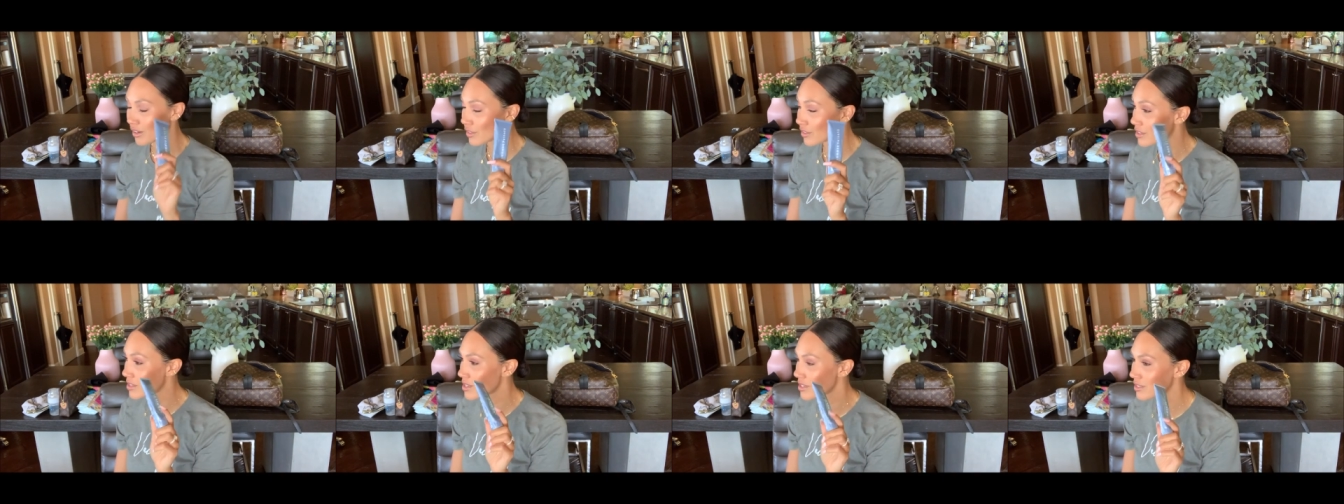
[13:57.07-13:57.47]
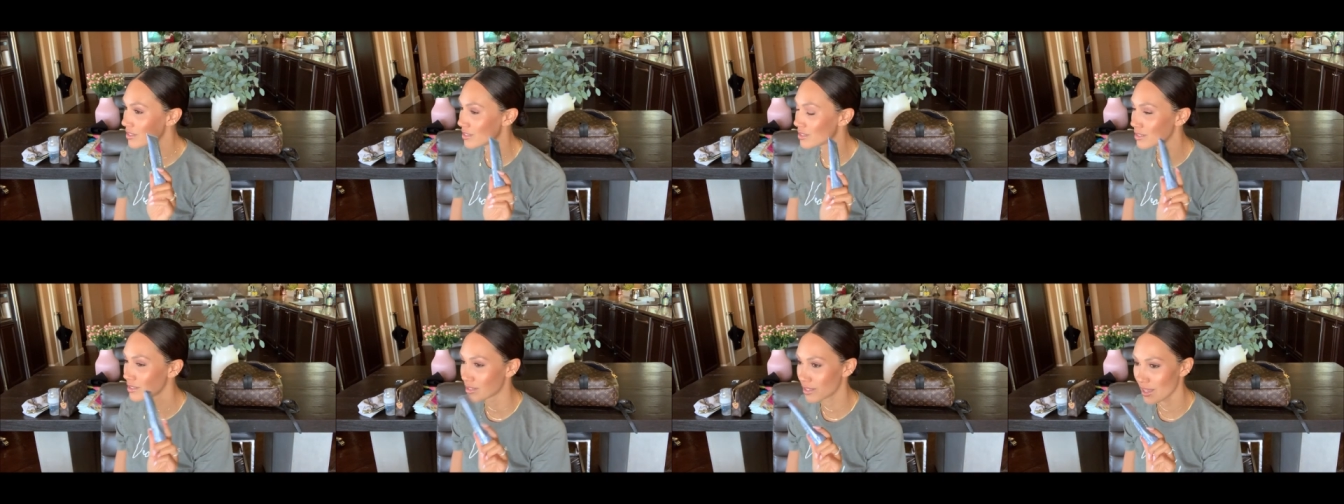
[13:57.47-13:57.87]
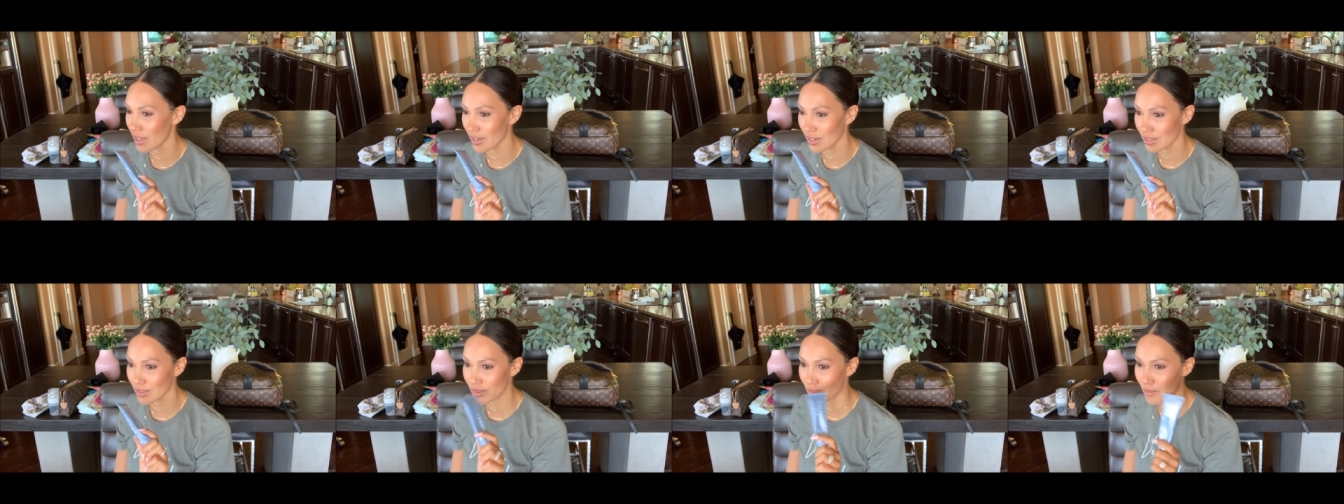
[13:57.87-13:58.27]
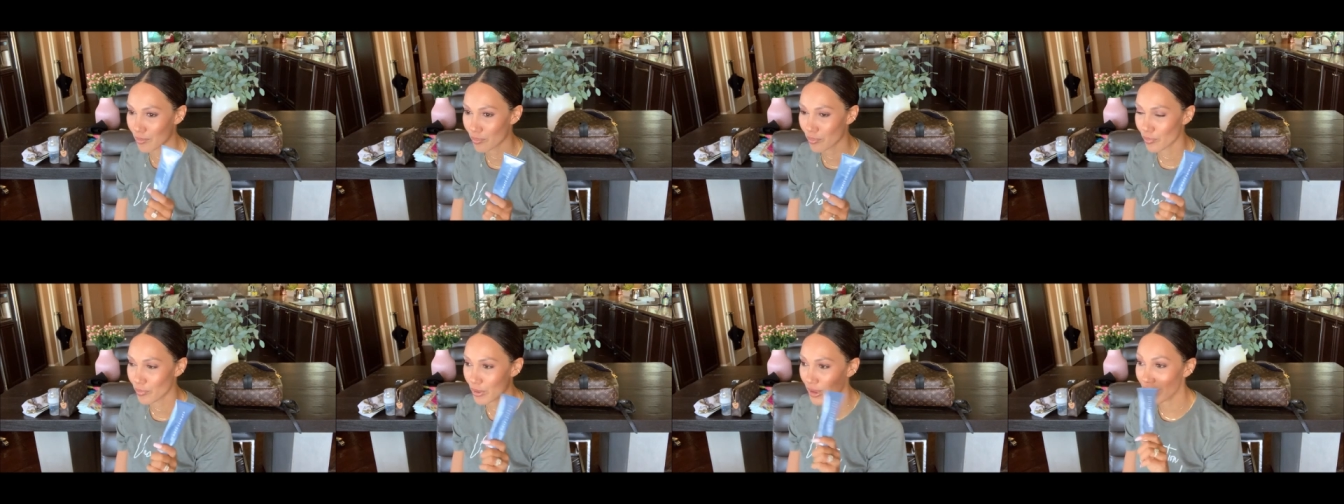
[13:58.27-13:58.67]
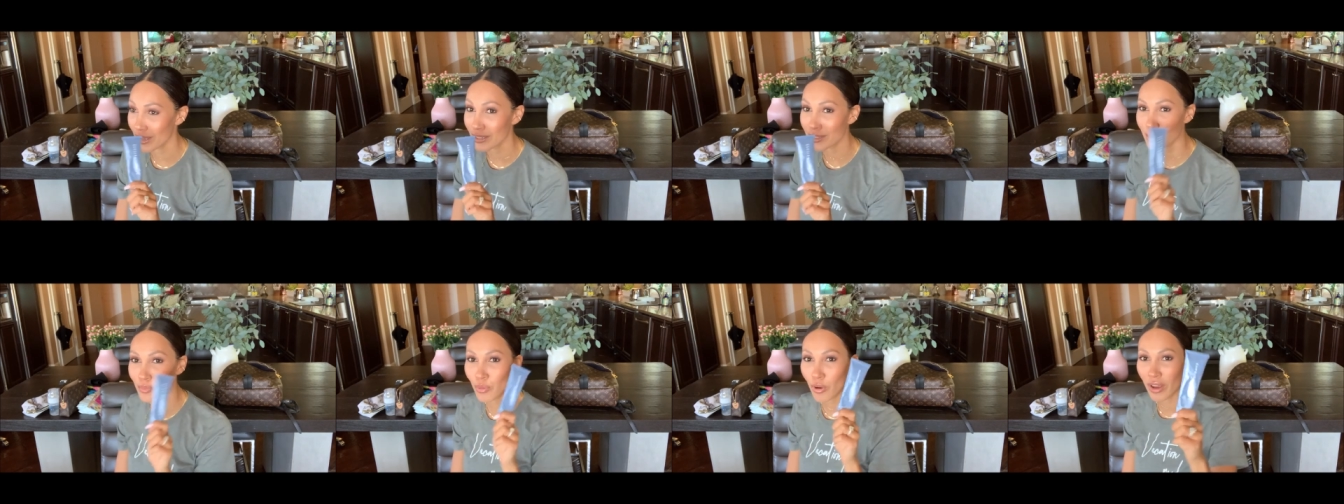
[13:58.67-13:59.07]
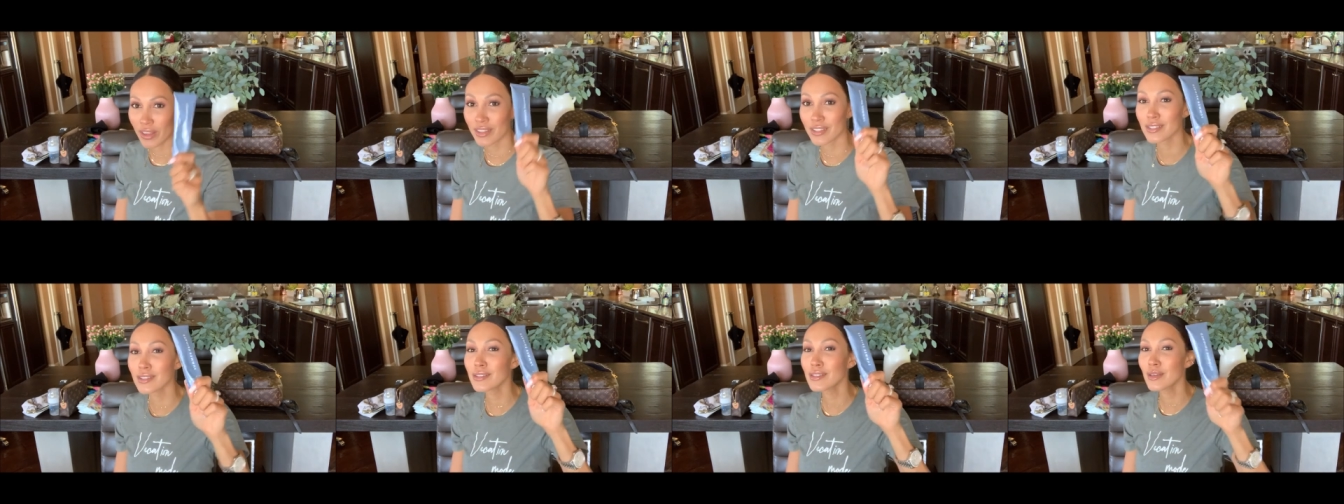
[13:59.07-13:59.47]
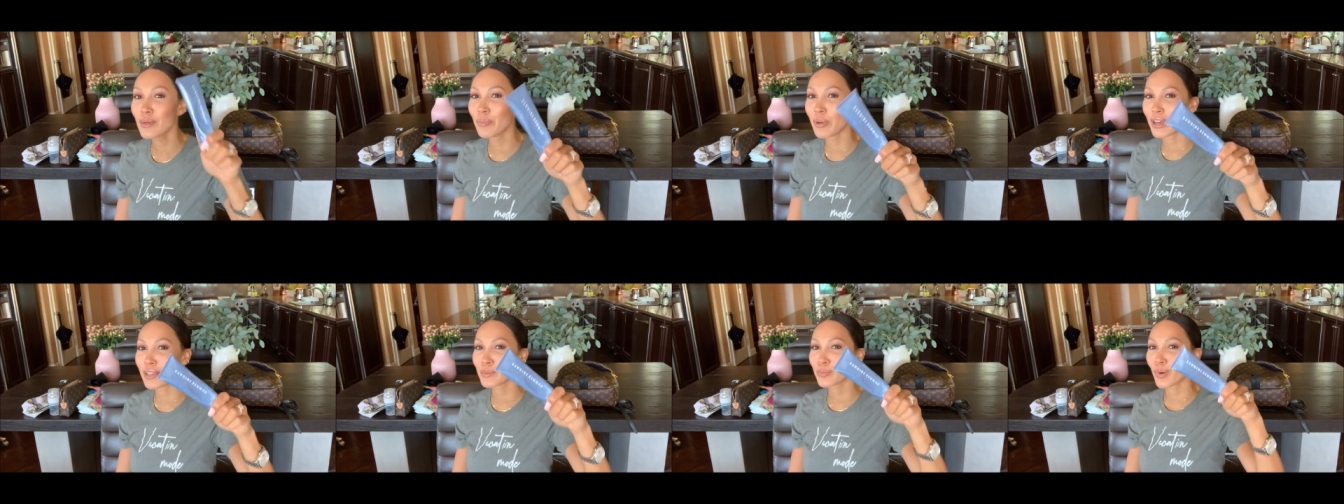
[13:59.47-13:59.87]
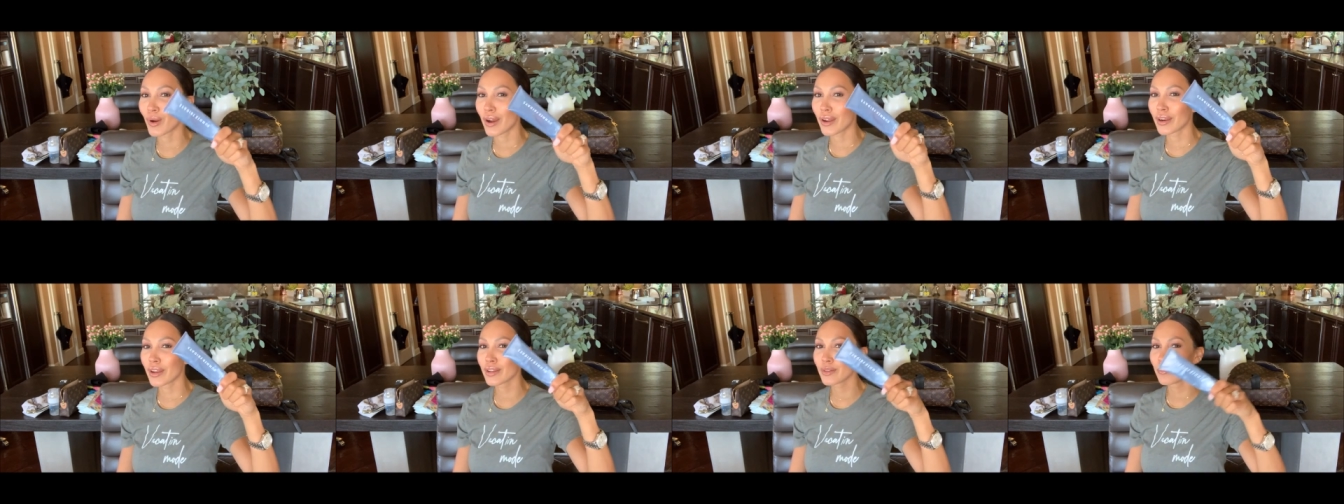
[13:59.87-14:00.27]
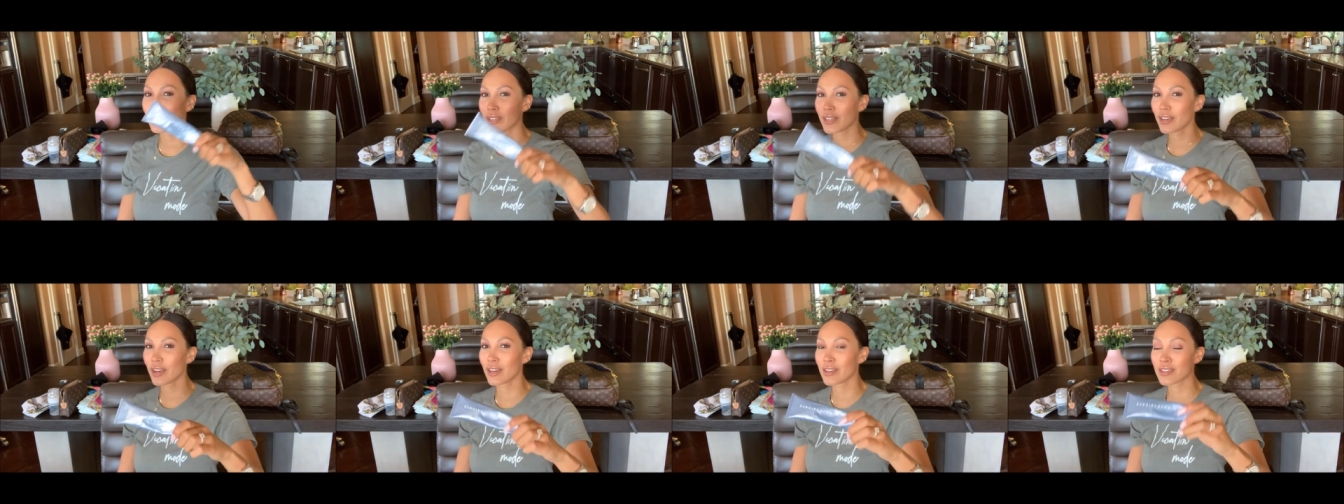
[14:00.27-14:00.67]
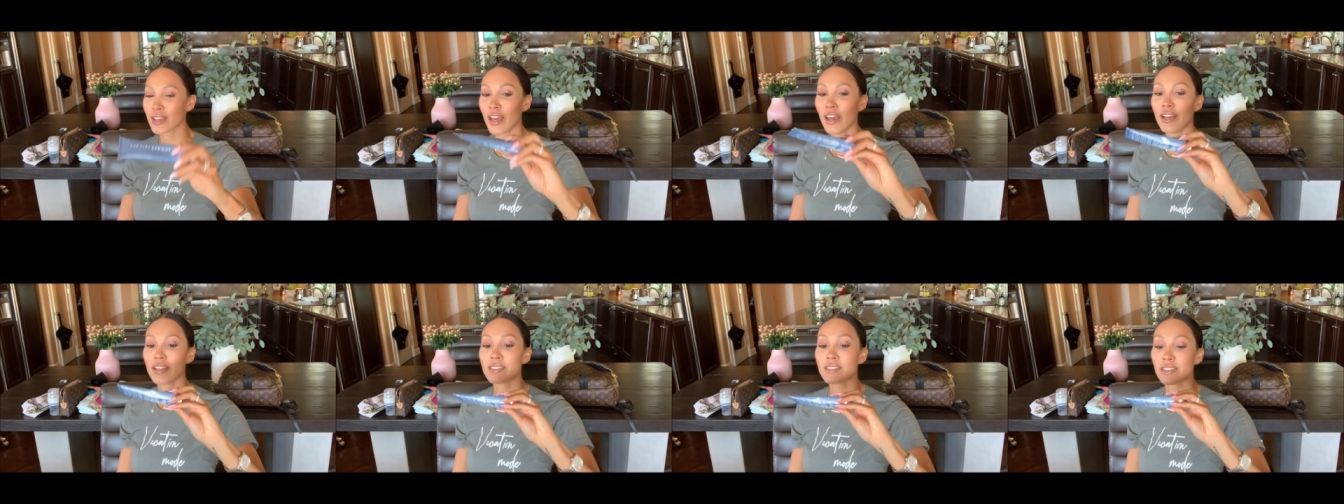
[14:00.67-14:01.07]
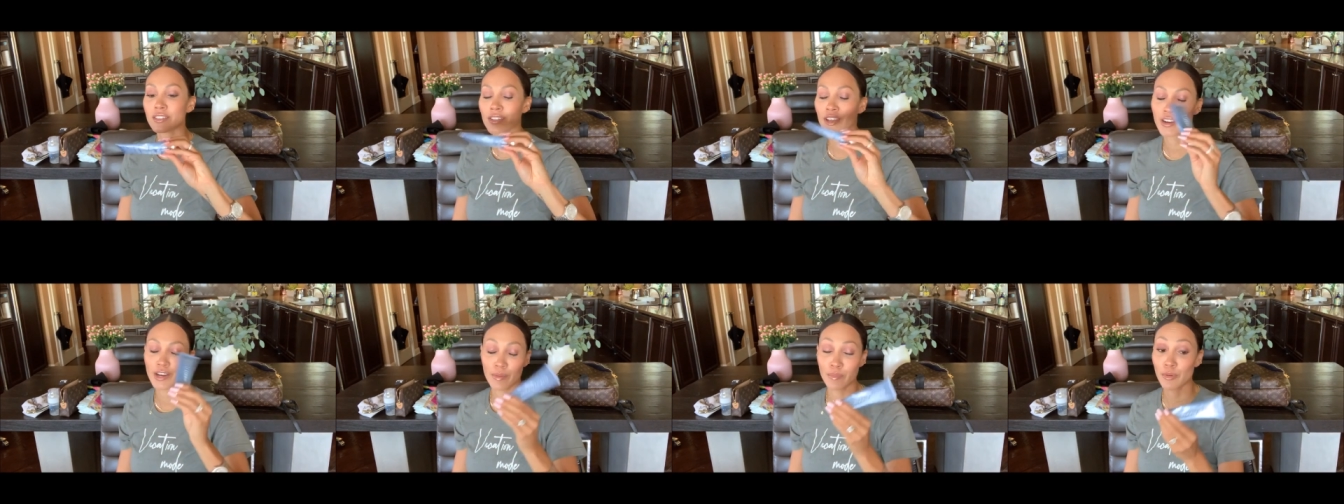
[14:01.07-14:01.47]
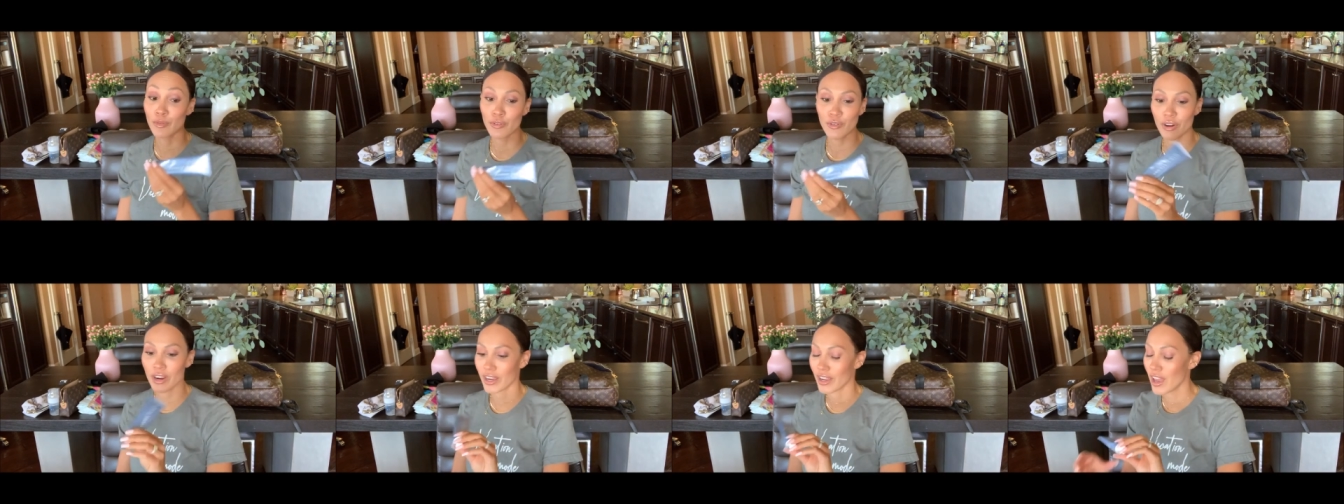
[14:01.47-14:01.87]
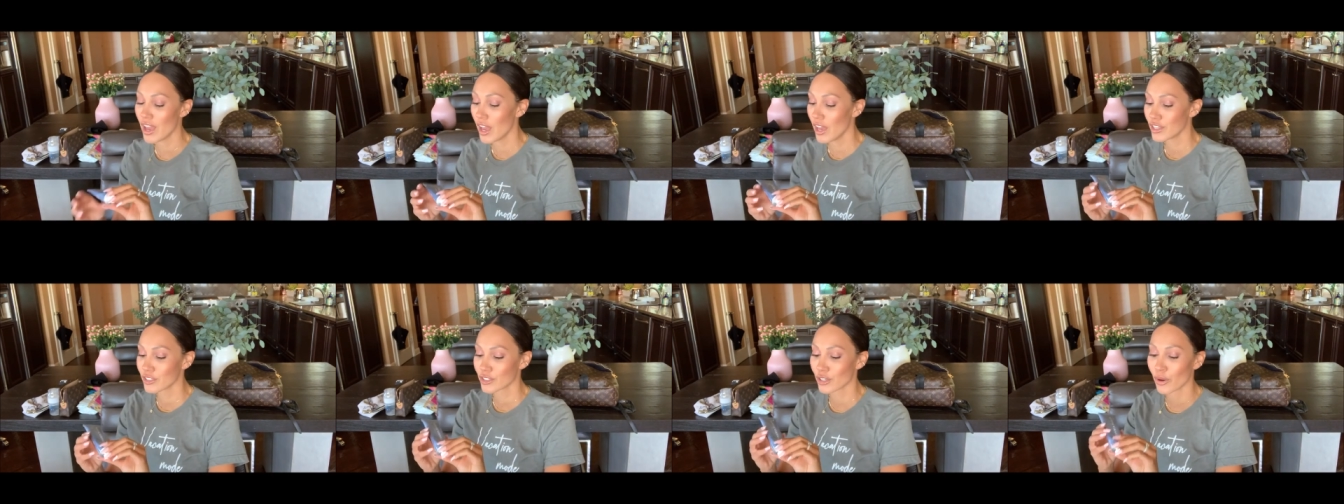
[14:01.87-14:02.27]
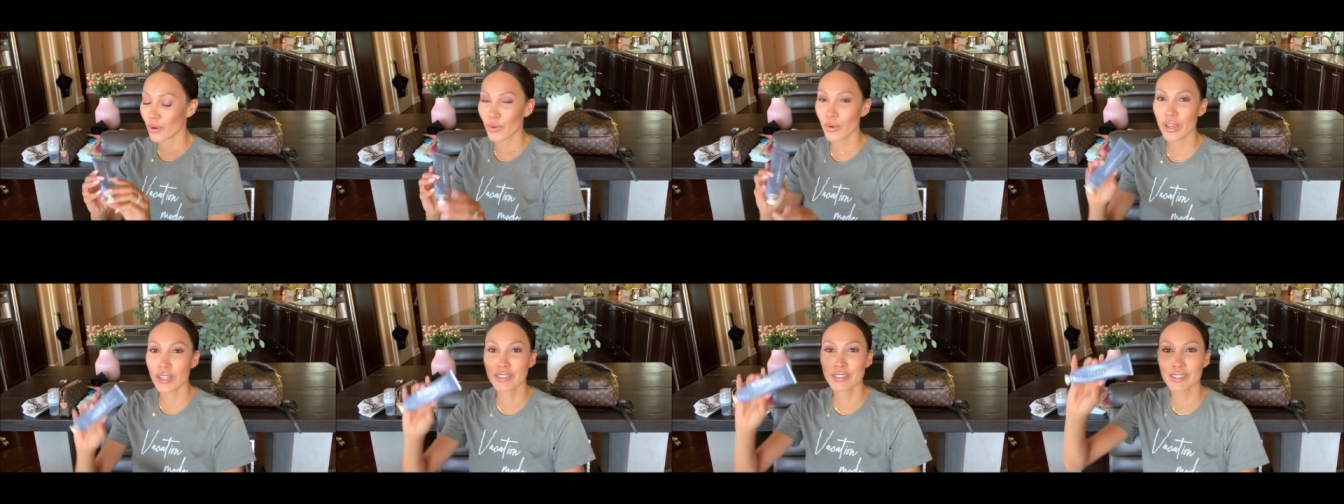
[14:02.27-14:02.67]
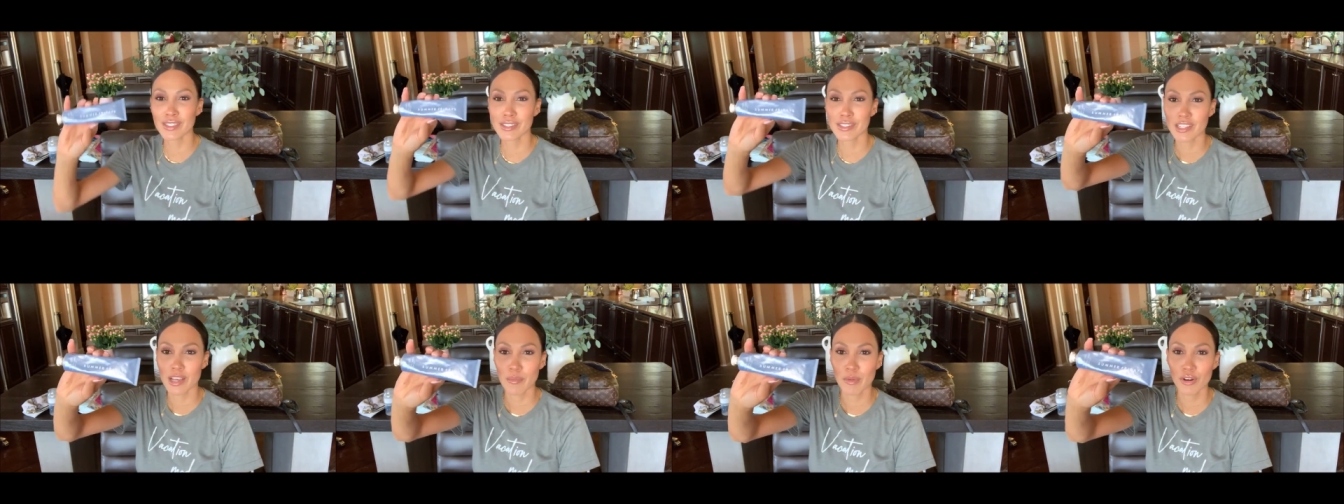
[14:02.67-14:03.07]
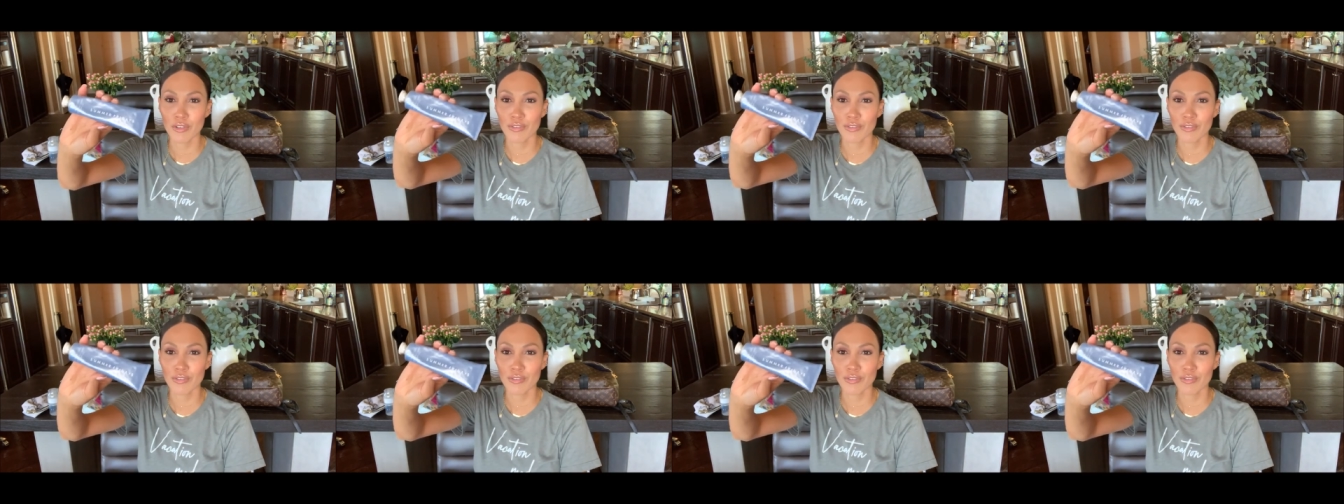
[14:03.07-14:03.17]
this is like the best, this is the best product because it's, so it's the Summer